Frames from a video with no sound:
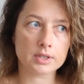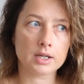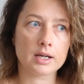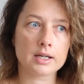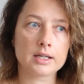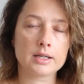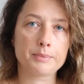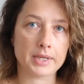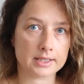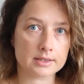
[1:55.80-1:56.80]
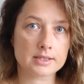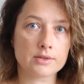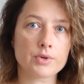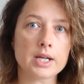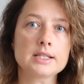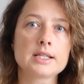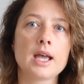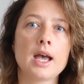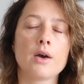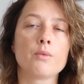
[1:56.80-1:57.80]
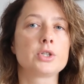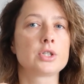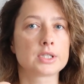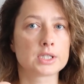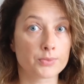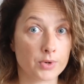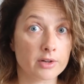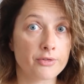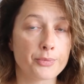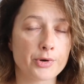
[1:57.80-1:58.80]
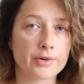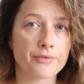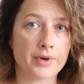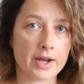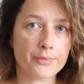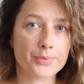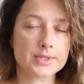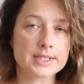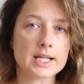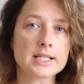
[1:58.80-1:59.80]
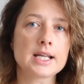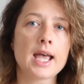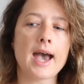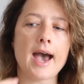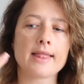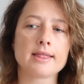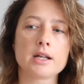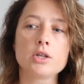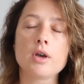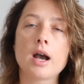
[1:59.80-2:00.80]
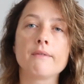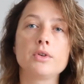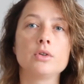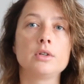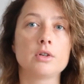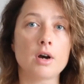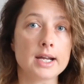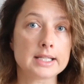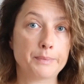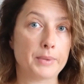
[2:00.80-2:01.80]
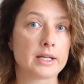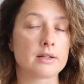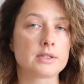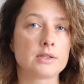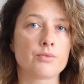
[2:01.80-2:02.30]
penalty rate, which is 12.5%, and then you have your night penalty